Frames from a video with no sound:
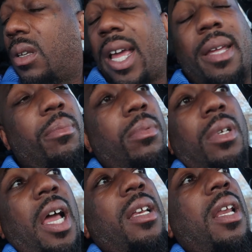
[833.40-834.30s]
Like,
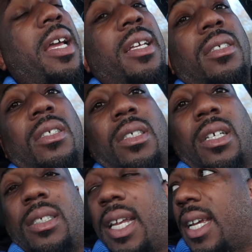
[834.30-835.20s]
it's a
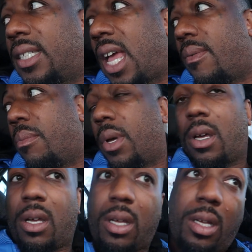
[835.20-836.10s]
such thing as having
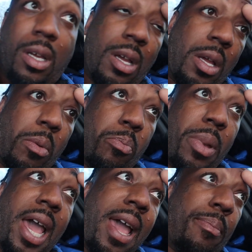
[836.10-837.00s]

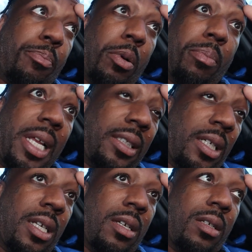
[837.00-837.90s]
bad
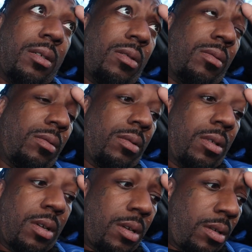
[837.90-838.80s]
publicity.
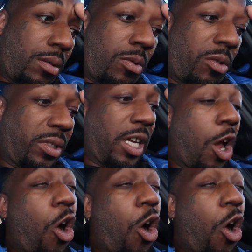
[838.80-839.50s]
You know what I'm saying?